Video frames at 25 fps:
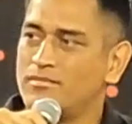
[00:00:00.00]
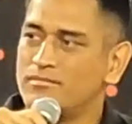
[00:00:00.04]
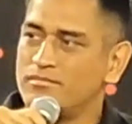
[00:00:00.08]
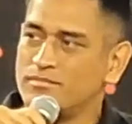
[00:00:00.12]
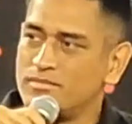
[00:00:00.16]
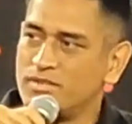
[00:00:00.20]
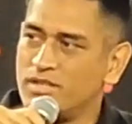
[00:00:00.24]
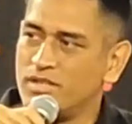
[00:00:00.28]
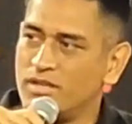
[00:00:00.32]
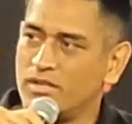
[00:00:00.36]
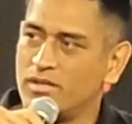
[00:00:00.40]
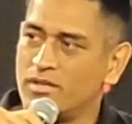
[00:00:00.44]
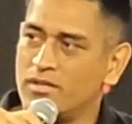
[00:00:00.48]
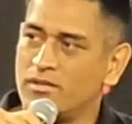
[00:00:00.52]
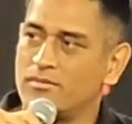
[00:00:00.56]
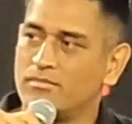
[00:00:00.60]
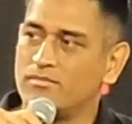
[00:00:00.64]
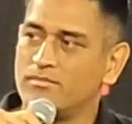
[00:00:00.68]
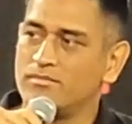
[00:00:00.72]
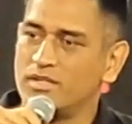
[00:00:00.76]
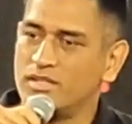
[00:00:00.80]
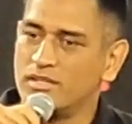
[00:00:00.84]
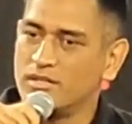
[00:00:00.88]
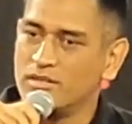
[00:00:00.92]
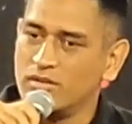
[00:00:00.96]

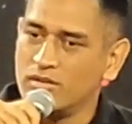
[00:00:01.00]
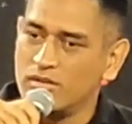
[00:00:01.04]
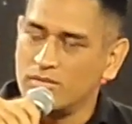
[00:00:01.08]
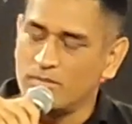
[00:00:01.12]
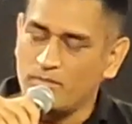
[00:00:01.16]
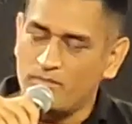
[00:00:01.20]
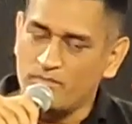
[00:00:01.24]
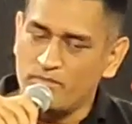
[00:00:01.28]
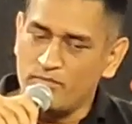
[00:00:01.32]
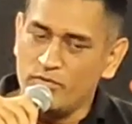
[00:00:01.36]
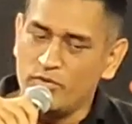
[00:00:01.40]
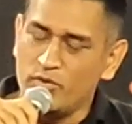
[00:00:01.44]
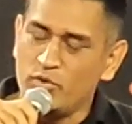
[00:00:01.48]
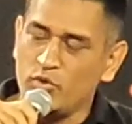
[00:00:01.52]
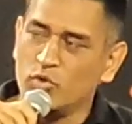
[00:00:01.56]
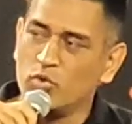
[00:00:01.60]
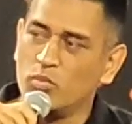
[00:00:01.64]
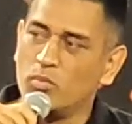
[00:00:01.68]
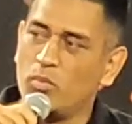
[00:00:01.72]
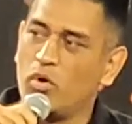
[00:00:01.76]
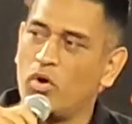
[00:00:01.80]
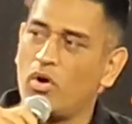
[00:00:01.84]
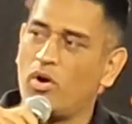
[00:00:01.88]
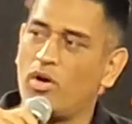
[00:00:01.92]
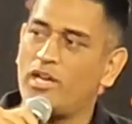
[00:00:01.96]
the new
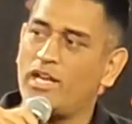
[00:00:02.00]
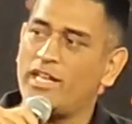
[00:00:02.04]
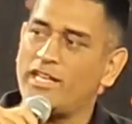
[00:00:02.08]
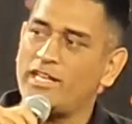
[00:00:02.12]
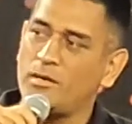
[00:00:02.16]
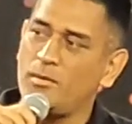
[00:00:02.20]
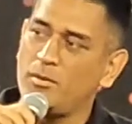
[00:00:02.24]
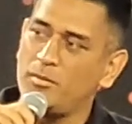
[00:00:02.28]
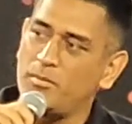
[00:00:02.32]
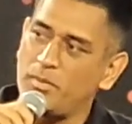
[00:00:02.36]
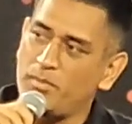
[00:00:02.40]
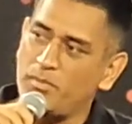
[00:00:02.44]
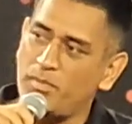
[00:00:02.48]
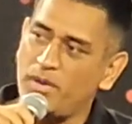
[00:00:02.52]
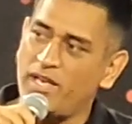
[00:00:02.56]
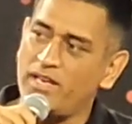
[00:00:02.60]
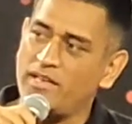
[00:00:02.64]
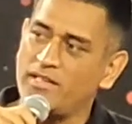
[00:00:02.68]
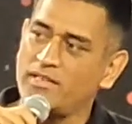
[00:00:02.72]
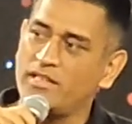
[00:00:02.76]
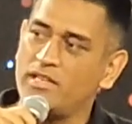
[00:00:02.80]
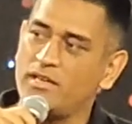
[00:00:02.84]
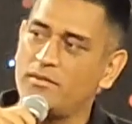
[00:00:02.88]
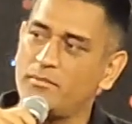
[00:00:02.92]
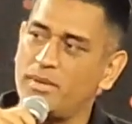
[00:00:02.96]
ball and I'll be playing
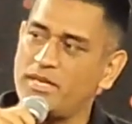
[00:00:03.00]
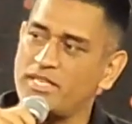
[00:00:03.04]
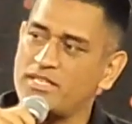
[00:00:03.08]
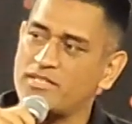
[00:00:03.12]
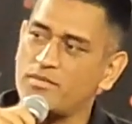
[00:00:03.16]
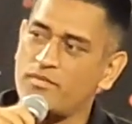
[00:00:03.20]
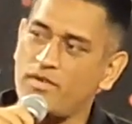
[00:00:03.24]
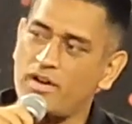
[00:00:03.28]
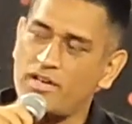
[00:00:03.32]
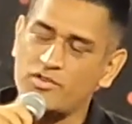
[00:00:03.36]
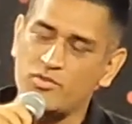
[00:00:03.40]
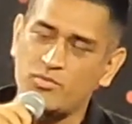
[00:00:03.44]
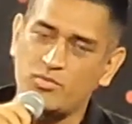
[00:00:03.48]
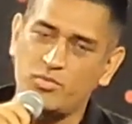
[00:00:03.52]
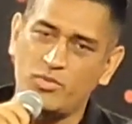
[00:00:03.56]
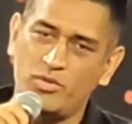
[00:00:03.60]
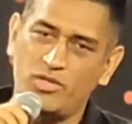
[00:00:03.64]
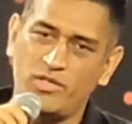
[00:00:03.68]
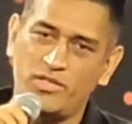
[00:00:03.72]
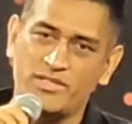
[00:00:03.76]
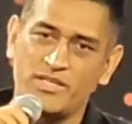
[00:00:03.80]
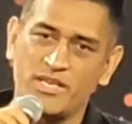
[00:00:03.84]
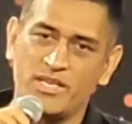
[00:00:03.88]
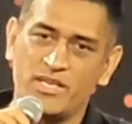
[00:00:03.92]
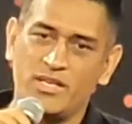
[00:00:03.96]
their best fast
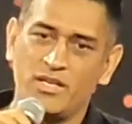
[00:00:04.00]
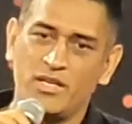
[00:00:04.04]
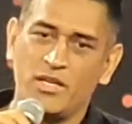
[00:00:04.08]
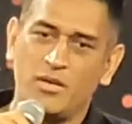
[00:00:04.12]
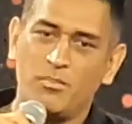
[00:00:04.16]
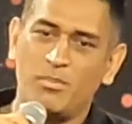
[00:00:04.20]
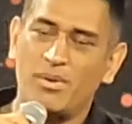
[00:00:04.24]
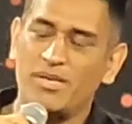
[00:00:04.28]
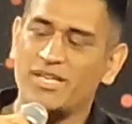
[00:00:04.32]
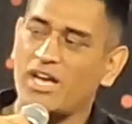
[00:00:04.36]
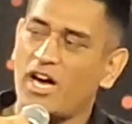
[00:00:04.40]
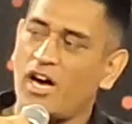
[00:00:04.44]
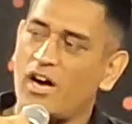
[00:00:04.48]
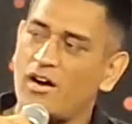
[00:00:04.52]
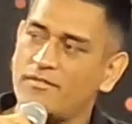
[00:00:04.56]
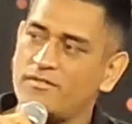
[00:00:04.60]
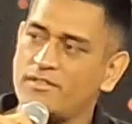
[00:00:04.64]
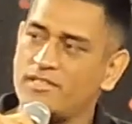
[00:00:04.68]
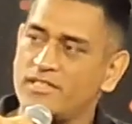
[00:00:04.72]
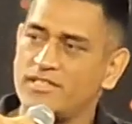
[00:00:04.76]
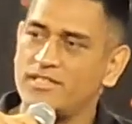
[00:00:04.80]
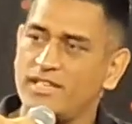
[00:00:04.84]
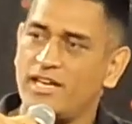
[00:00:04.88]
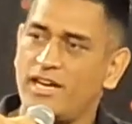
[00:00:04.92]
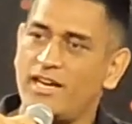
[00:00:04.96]
bowlers. But
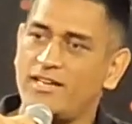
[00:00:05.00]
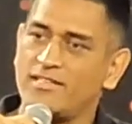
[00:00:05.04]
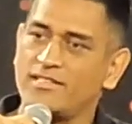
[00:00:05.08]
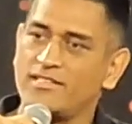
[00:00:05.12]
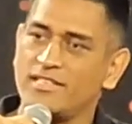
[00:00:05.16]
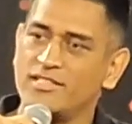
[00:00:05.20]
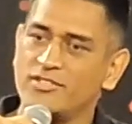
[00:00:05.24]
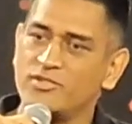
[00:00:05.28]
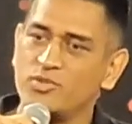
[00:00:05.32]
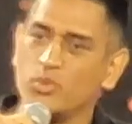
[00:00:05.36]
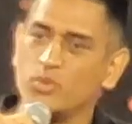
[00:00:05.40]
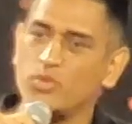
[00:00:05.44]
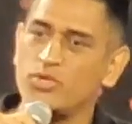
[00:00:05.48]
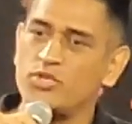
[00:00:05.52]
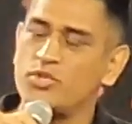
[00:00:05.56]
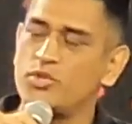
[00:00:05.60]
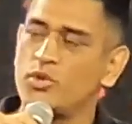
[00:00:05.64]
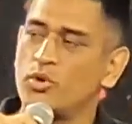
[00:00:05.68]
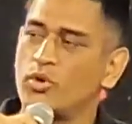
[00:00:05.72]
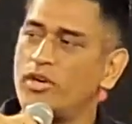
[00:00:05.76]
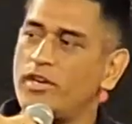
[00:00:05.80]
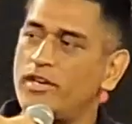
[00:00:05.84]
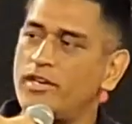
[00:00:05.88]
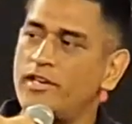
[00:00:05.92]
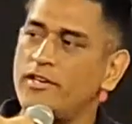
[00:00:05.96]
after that, there's no
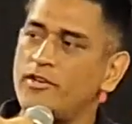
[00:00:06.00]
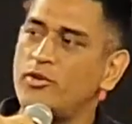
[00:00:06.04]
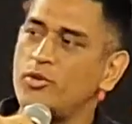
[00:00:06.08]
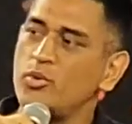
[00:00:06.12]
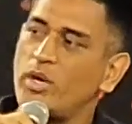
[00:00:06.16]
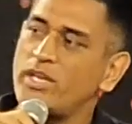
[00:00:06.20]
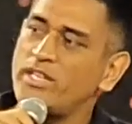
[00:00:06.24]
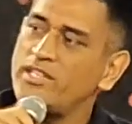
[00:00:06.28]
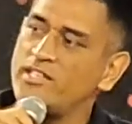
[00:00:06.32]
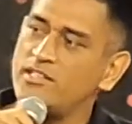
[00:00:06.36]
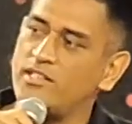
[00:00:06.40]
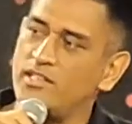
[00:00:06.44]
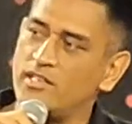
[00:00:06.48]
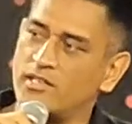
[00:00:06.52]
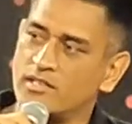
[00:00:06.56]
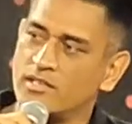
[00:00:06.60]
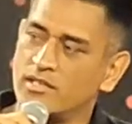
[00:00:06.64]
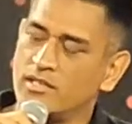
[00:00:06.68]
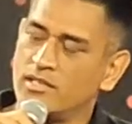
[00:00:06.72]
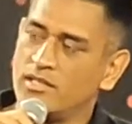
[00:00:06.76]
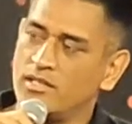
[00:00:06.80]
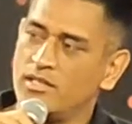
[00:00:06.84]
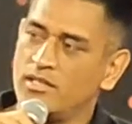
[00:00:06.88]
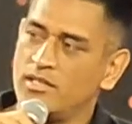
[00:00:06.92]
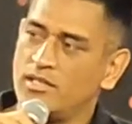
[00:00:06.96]
surety to anything.
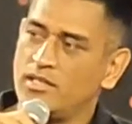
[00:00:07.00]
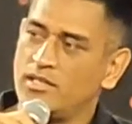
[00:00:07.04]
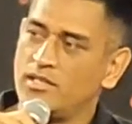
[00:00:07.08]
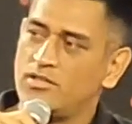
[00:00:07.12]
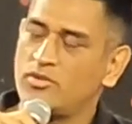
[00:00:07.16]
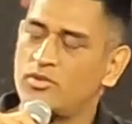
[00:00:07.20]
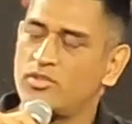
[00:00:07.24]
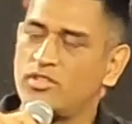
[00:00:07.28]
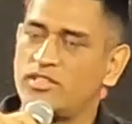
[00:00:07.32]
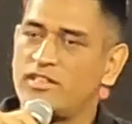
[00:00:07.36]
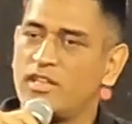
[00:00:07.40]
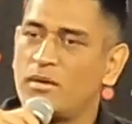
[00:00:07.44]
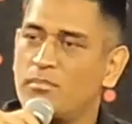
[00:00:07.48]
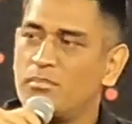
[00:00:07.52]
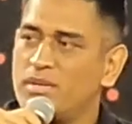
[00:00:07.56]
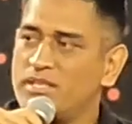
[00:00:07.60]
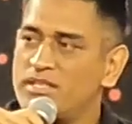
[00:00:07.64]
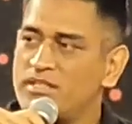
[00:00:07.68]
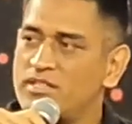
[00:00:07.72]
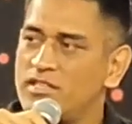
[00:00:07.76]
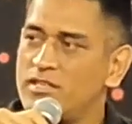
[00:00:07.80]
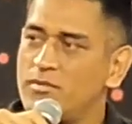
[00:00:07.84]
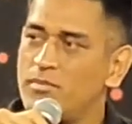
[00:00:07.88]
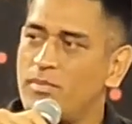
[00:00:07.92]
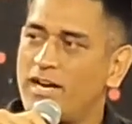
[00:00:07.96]
The number
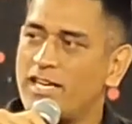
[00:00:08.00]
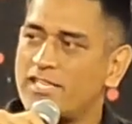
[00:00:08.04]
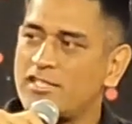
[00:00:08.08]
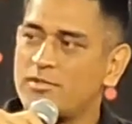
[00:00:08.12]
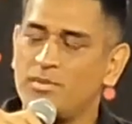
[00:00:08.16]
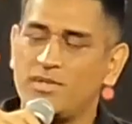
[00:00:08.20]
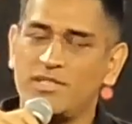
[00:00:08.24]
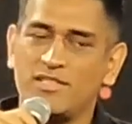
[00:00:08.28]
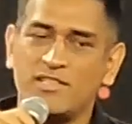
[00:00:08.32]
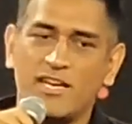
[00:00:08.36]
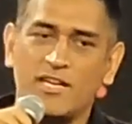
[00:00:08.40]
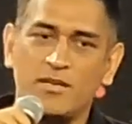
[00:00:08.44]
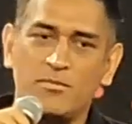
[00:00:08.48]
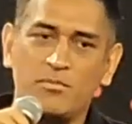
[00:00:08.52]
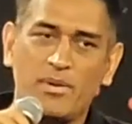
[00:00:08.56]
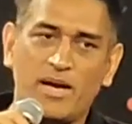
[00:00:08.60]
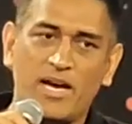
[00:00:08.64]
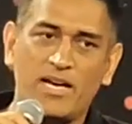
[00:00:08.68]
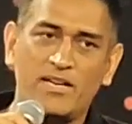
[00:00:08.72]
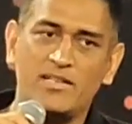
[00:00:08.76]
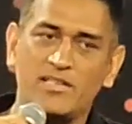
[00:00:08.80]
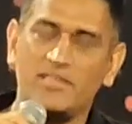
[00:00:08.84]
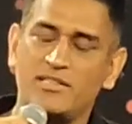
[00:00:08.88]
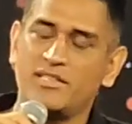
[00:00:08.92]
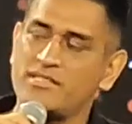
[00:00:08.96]
3 batsman can
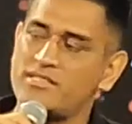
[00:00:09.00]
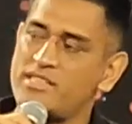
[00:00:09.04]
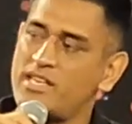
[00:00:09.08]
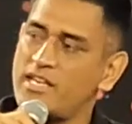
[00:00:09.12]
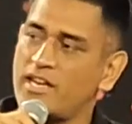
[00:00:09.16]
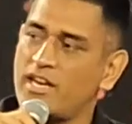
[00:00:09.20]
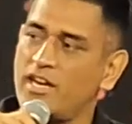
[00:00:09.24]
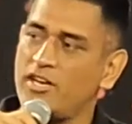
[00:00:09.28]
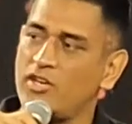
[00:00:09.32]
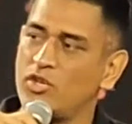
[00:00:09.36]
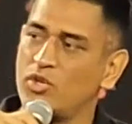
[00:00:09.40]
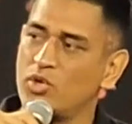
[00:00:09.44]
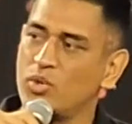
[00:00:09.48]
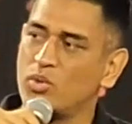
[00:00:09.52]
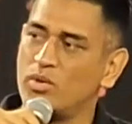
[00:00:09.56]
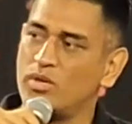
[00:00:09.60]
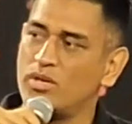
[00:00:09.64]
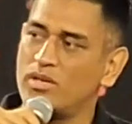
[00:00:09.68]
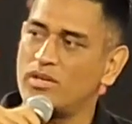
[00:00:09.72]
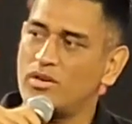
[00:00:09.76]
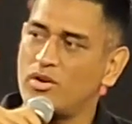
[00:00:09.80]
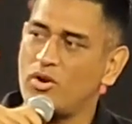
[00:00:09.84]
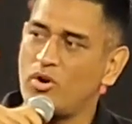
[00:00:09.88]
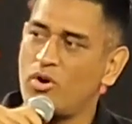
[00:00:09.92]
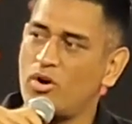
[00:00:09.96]
bat in the second over,
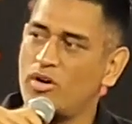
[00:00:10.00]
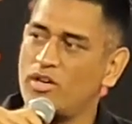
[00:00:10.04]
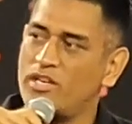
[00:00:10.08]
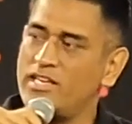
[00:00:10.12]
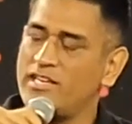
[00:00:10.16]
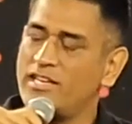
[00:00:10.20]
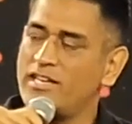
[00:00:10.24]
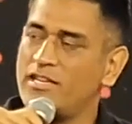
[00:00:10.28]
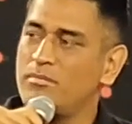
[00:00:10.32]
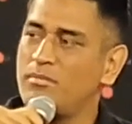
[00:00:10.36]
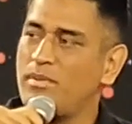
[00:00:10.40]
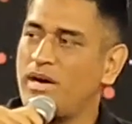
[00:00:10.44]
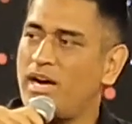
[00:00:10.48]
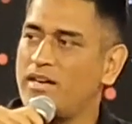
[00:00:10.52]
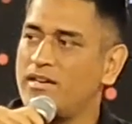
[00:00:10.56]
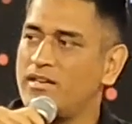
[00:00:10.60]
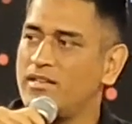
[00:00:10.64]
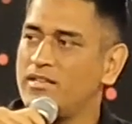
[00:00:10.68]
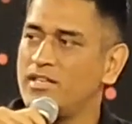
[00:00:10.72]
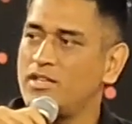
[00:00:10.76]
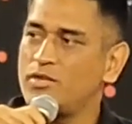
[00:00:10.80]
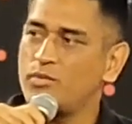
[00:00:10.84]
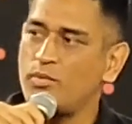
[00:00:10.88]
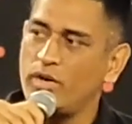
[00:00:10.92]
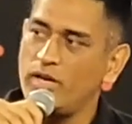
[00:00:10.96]
or he can bat in
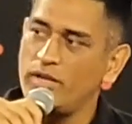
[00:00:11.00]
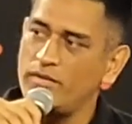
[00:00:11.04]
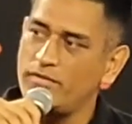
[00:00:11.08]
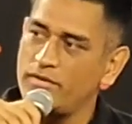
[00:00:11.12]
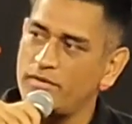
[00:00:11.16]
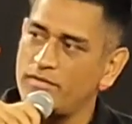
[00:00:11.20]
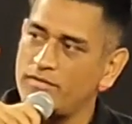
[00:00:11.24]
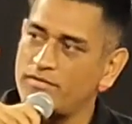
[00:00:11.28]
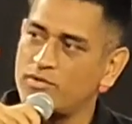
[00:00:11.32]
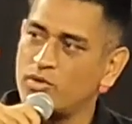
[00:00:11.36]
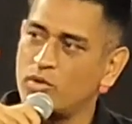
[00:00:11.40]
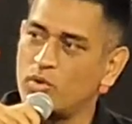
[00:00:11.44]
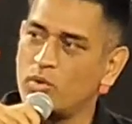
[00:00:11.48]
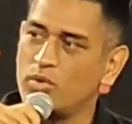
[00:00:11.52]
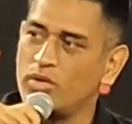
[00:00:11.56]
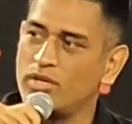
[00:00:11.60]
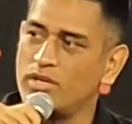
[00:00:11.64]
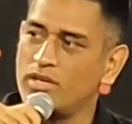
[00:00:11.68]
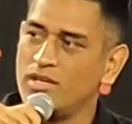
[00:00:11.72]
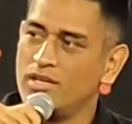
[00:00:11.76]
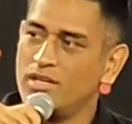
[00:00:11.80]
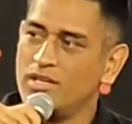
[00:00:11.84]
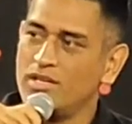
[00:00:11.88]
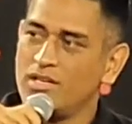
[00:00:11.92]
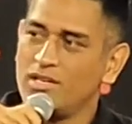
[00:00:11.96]
the 25th over,
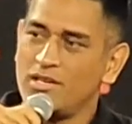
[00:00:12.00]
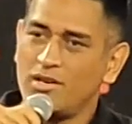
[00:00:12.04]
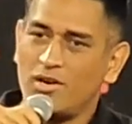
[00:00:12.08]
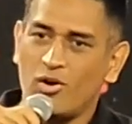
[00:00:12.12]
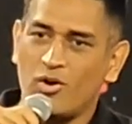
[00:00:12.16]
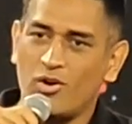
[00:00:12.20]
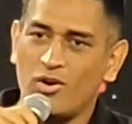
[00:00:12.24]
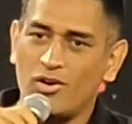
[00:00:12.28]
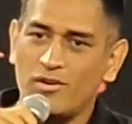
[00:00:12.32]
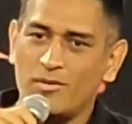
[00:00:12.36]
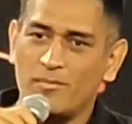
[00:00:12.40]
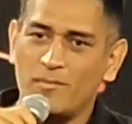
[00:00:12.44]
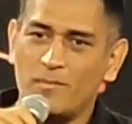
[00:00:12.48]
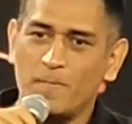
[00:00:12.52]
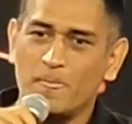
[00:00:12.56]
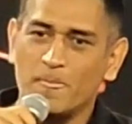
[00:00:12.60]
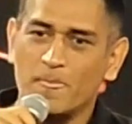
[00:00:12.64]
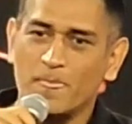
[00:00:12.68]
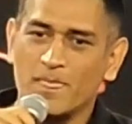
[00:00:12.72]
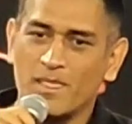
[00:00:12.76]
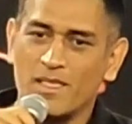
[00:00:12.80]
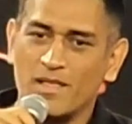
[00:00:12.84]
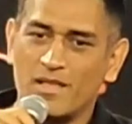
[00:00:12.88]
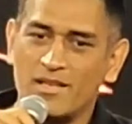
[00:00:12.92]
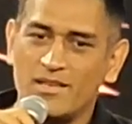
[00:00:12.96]
or
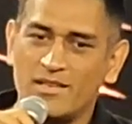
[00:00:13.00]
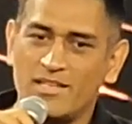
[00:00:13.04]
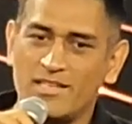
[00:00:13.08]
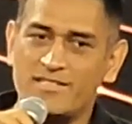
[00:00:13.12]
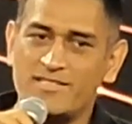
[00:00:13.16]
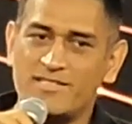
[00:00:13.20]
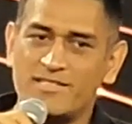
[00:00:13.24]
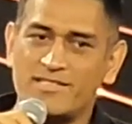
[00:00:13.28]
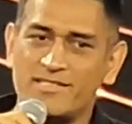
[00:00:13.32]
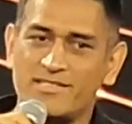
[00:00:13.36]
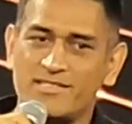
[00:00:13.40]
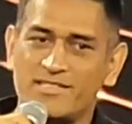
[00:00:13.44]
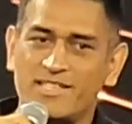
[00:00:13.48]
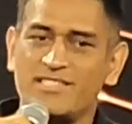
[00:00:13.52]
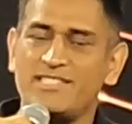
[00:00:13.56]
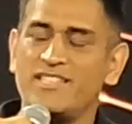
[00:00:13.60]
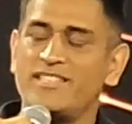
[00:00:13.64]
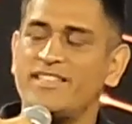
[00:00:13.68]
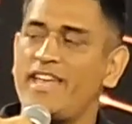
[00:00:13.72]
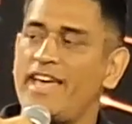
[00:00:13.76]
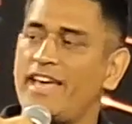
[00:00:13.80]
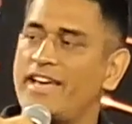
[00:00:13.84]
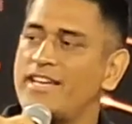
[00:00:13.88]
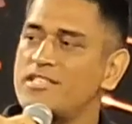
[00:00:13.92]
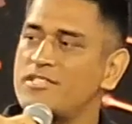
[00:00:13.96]
there's
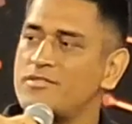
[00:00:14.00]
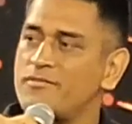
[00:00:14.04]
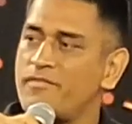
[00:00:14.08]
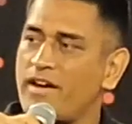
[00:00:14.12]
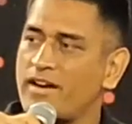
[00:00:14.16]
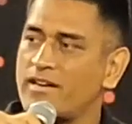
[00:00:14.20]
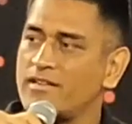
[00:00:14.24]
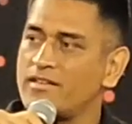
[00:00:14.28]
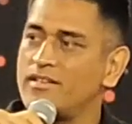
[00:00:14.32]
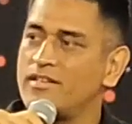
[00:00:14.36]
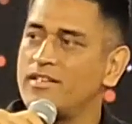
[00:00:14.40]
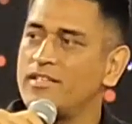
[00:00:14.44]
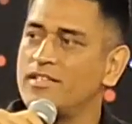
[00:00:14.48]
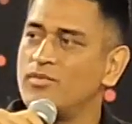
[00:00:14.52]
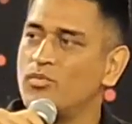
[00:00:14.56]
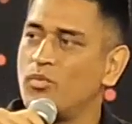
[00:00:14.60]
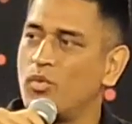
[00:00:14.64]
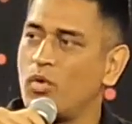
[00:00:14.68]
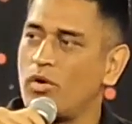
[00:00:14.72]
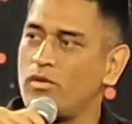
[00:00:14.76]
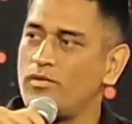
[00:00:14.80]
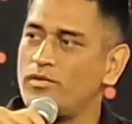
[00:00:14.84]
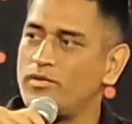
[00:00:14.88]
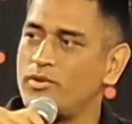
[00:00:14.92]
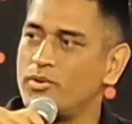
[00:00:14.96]
an X factor
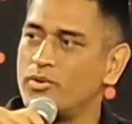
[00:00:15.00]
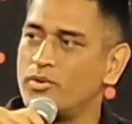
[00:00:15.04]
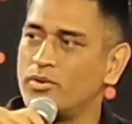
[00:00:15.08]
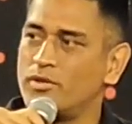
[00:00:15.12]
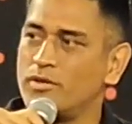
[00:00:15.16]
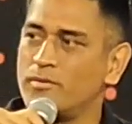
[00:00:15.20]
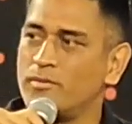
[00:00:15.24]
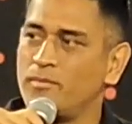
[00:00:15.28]
involved to it.